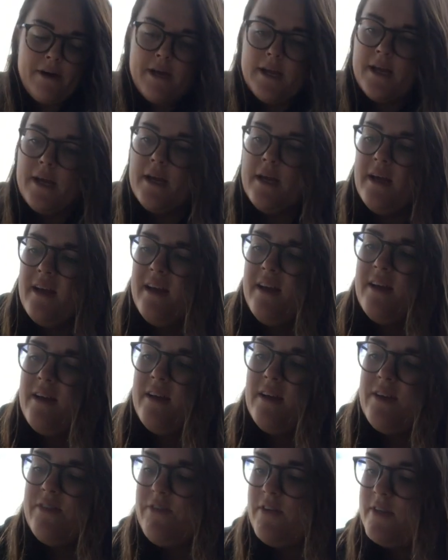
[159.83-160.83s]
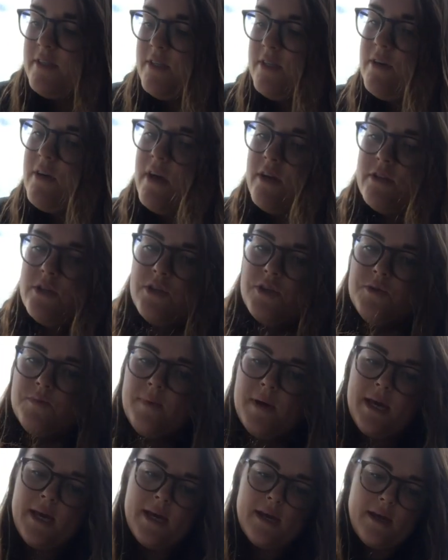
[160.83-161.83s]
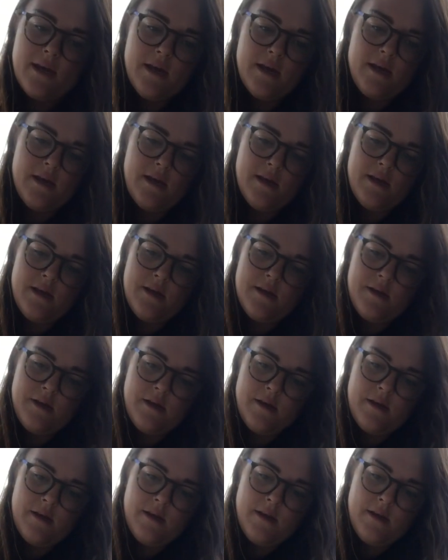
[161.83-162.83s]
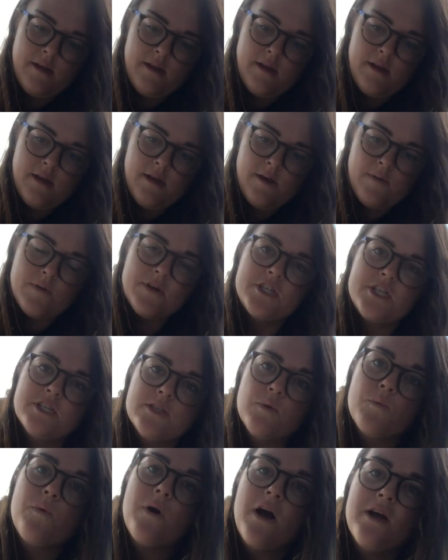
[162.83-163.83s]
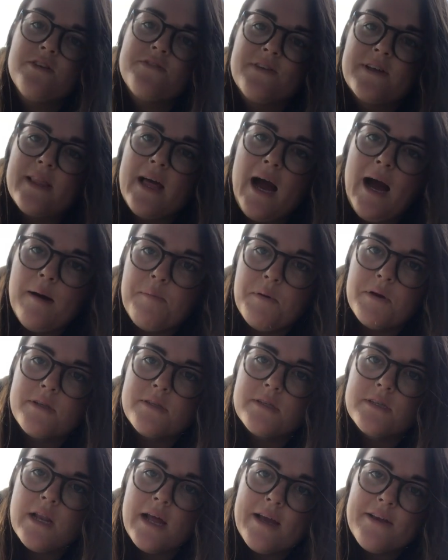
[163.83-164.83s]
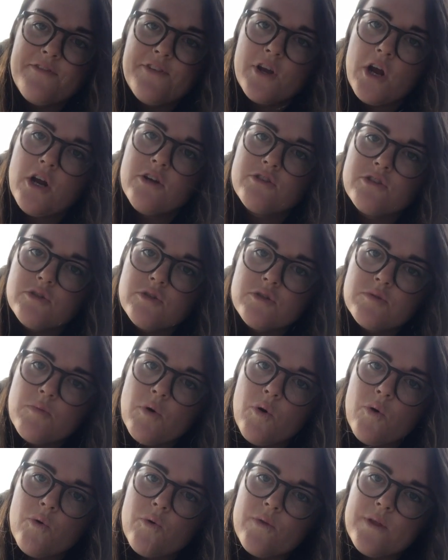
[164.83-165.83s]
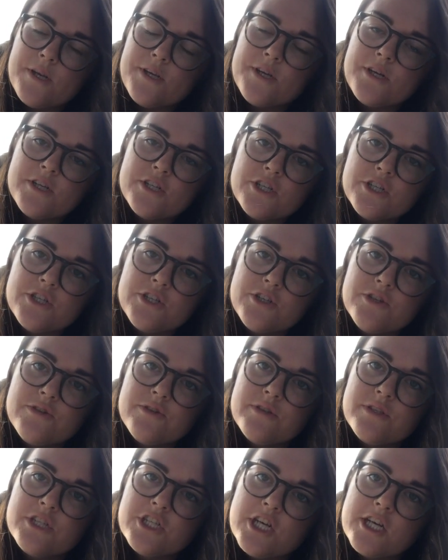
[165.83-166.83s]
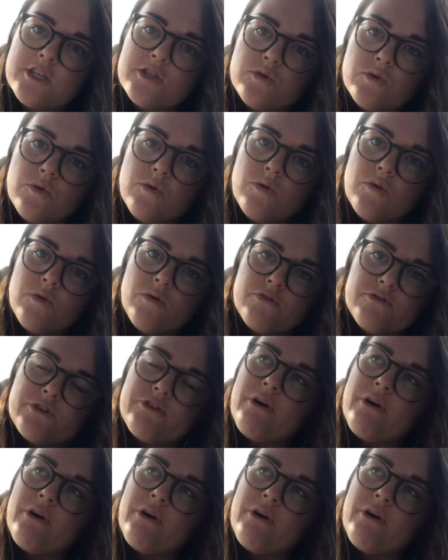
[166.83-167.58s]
here if I do go too big, which is the worst thing that happens. Like if you go too small, then you can just use the jigsaw or a